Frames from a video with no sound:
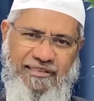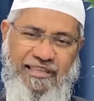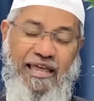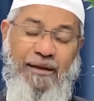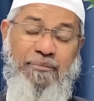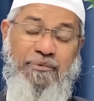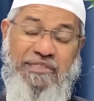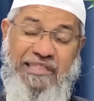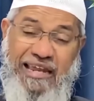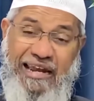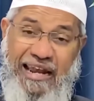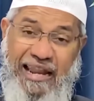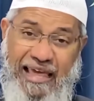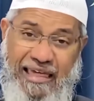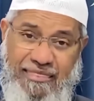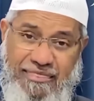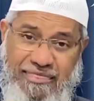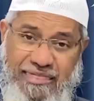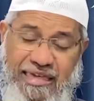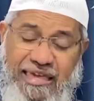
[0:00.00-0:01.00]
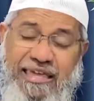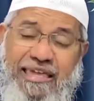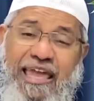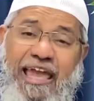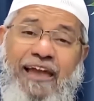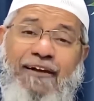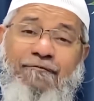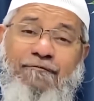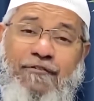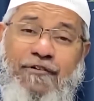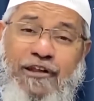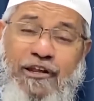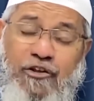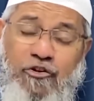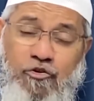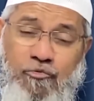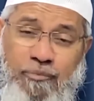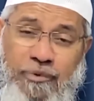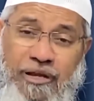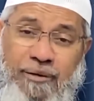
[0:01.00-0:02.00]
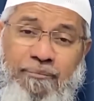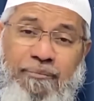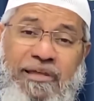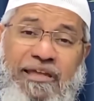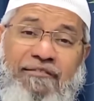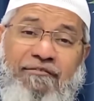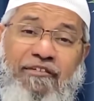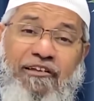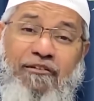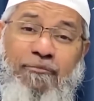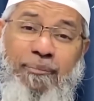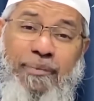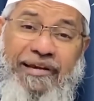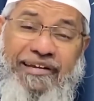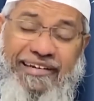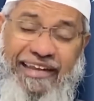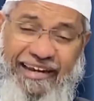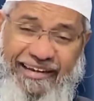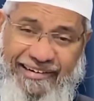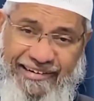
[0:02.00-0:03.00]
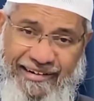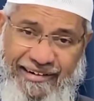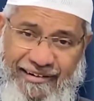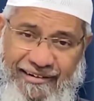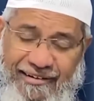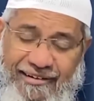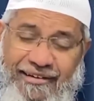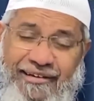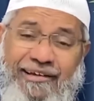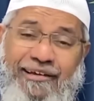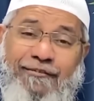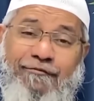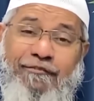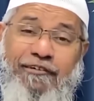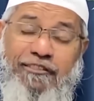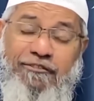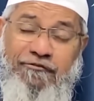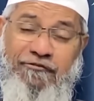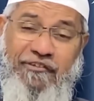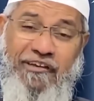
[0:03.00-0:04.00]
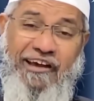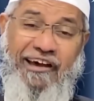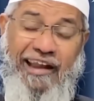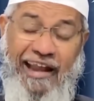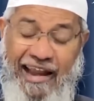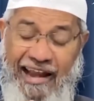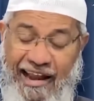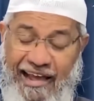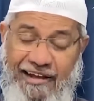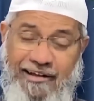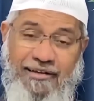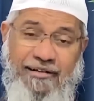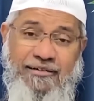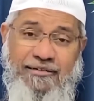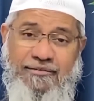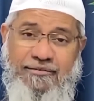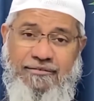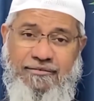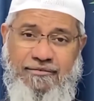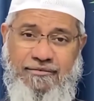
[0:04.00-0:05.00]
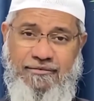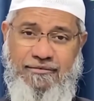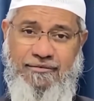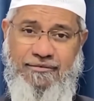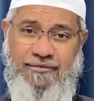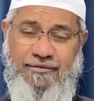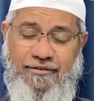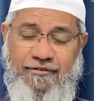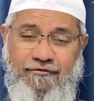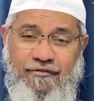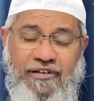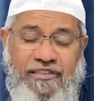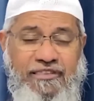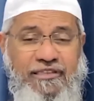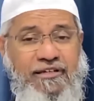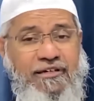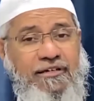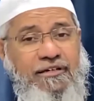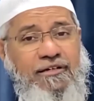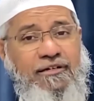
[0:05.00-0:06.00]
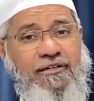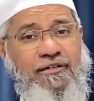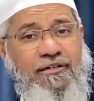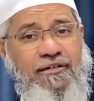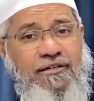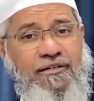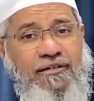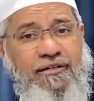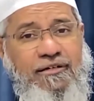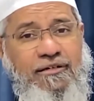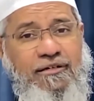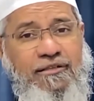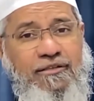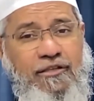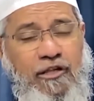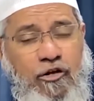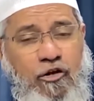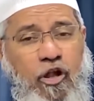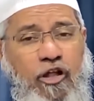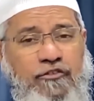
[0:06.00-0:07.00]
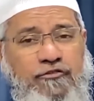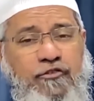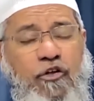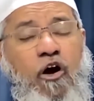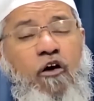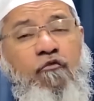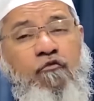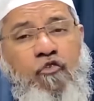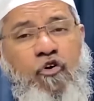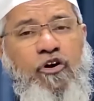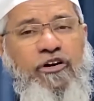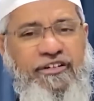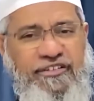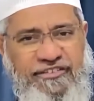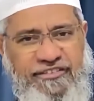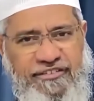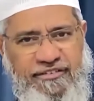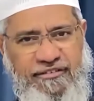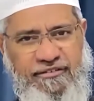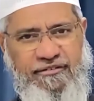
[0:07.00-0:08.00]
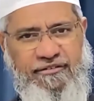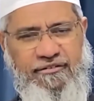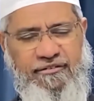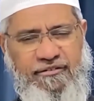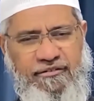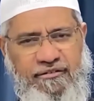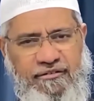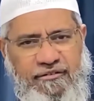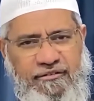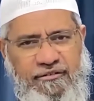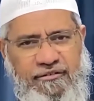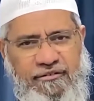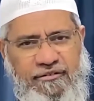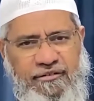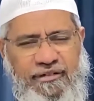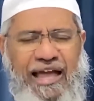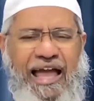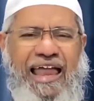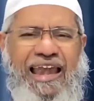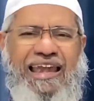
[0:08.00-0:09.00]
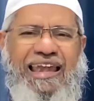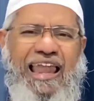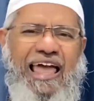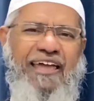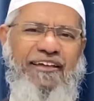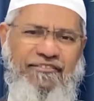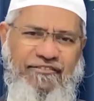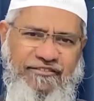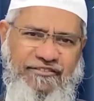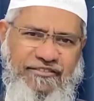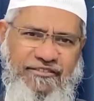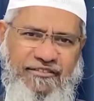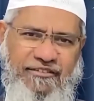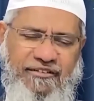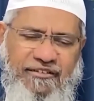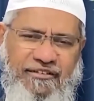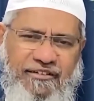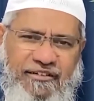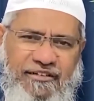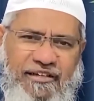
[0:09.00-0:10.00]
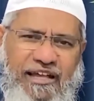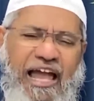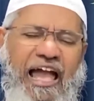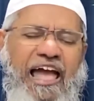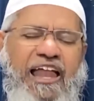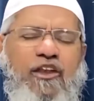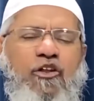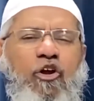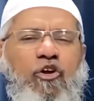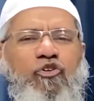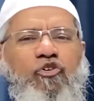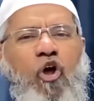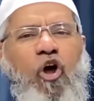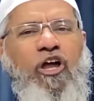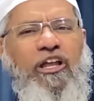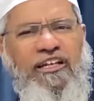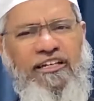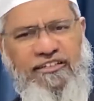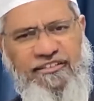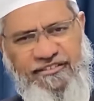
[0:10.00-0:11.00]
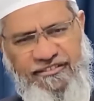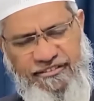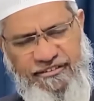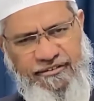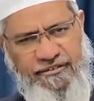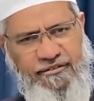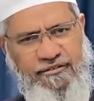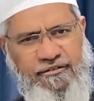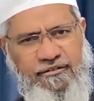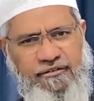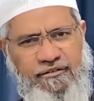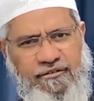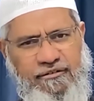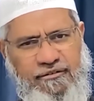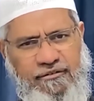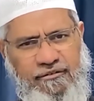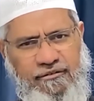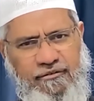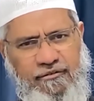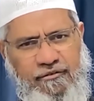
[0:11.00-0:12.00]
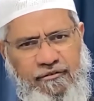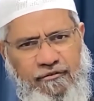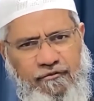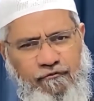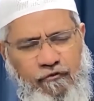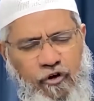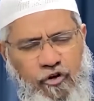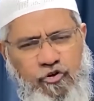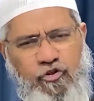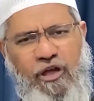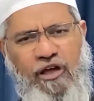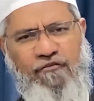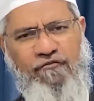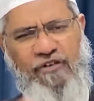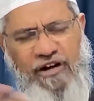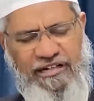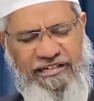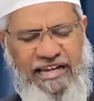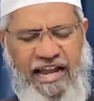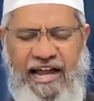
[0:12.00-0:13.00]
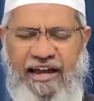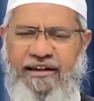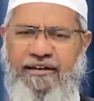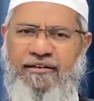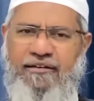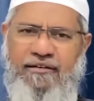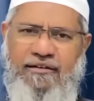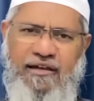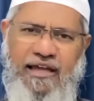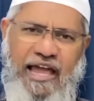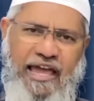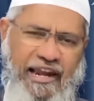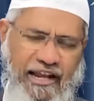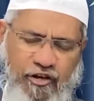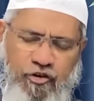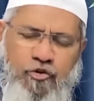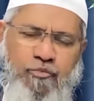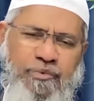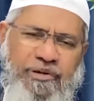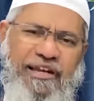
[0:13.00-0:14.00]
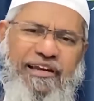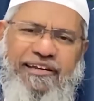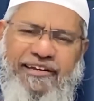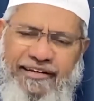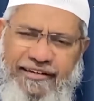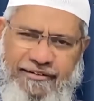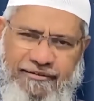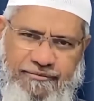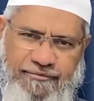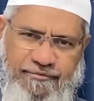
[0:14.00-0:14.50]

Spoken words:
That means Allah is saying every human being will be tested with fear and hunger, with the loss of goods and lives and your toils, what you have worked hard and accumulated.